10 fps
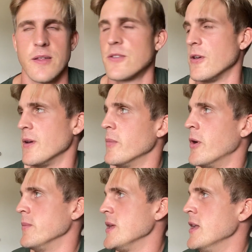So I'm
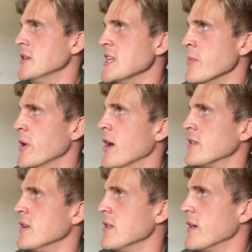not here to
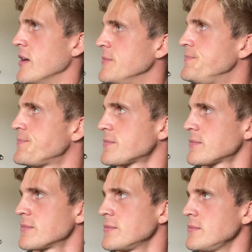demonize any of that,
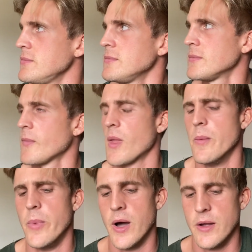
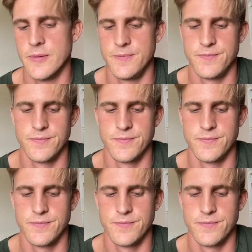but